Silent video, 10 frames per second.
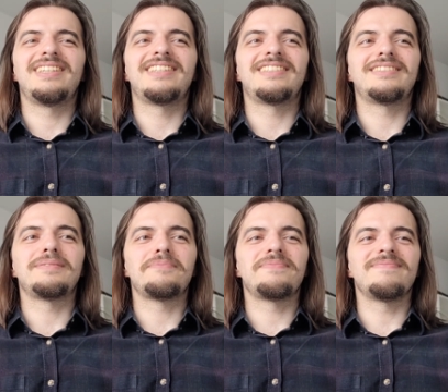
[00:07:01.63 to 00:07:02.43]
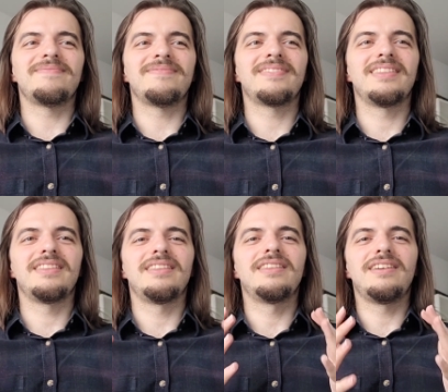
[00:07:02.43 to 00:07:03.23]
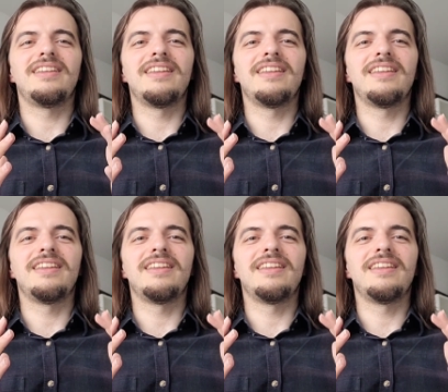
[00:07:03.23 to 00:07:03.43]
uh, the,